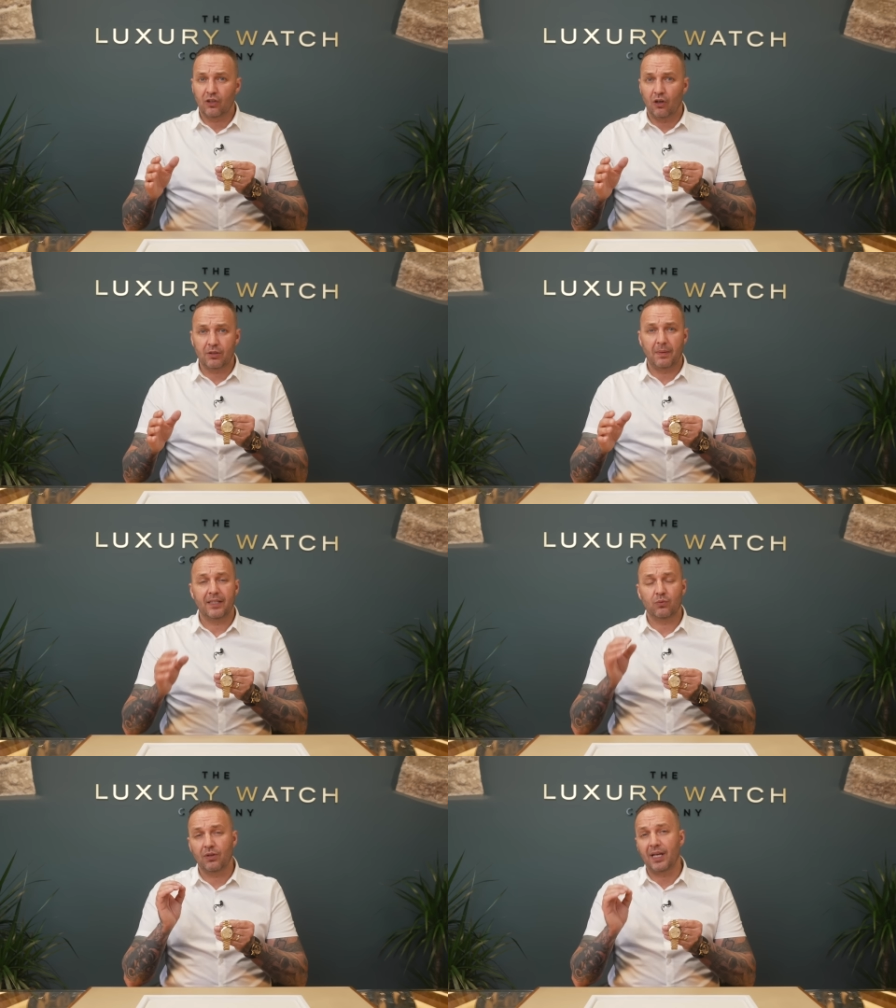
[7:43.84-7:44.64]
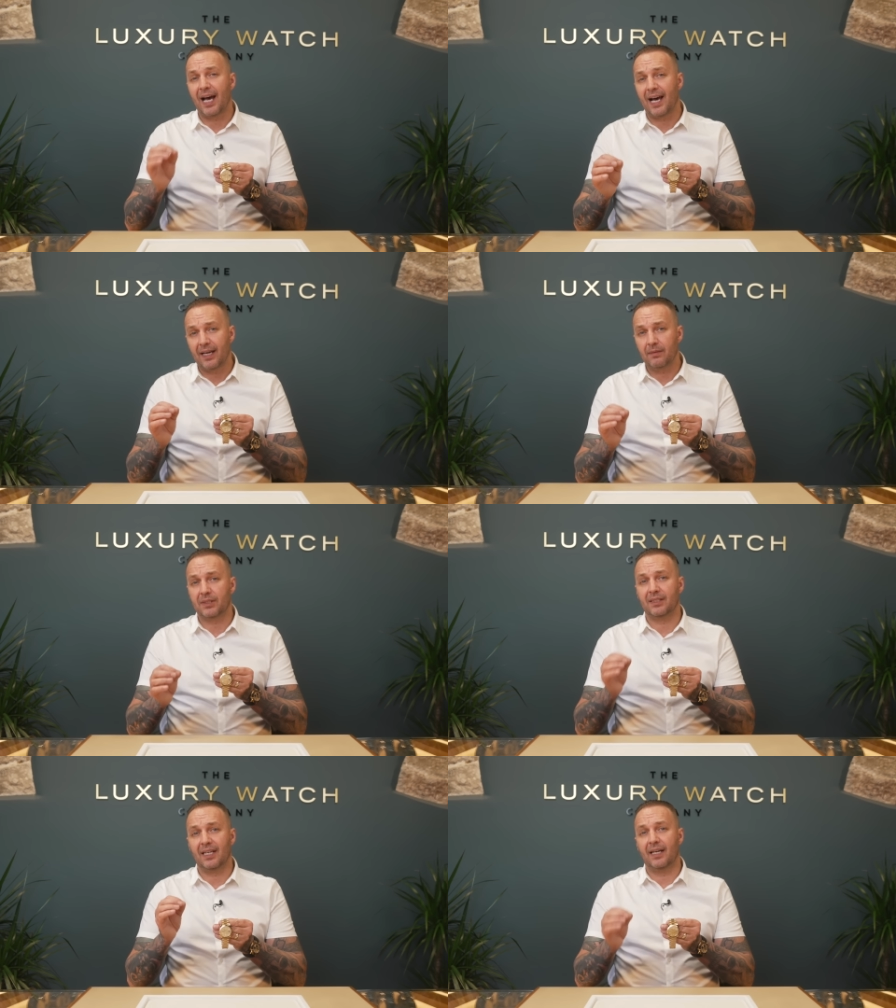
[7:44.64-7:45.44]
talked about. It's one of the height
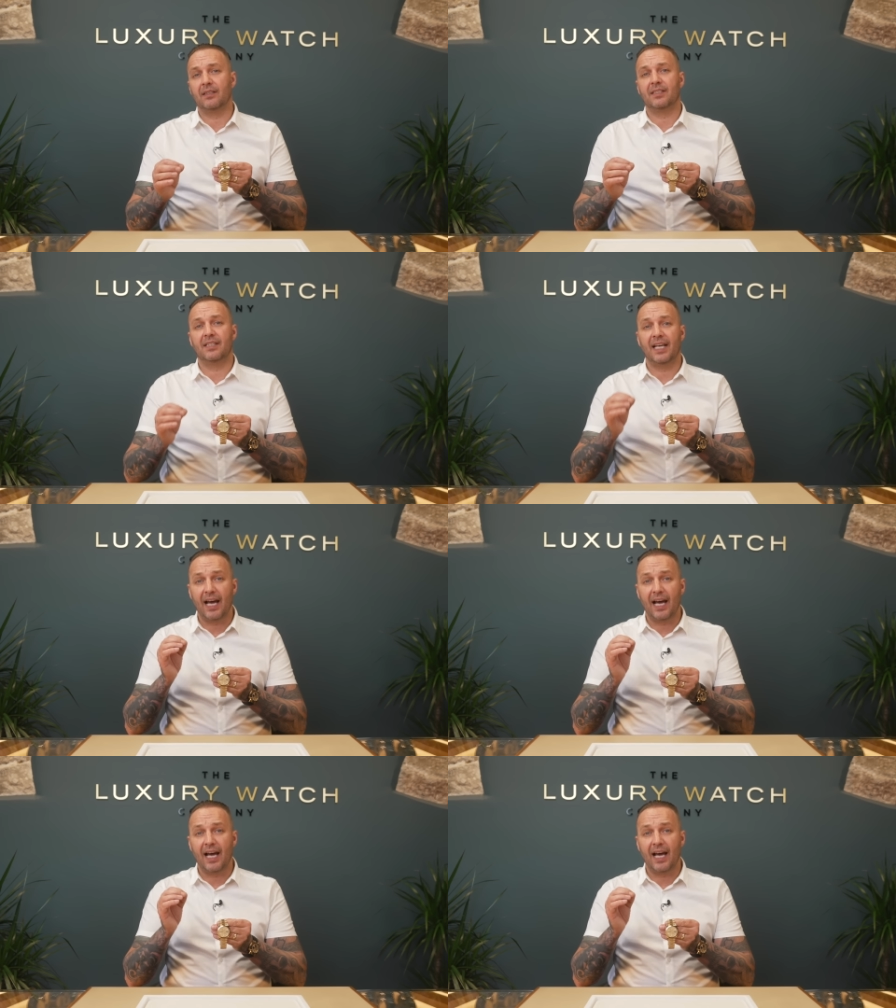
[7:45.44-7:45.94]
dials is the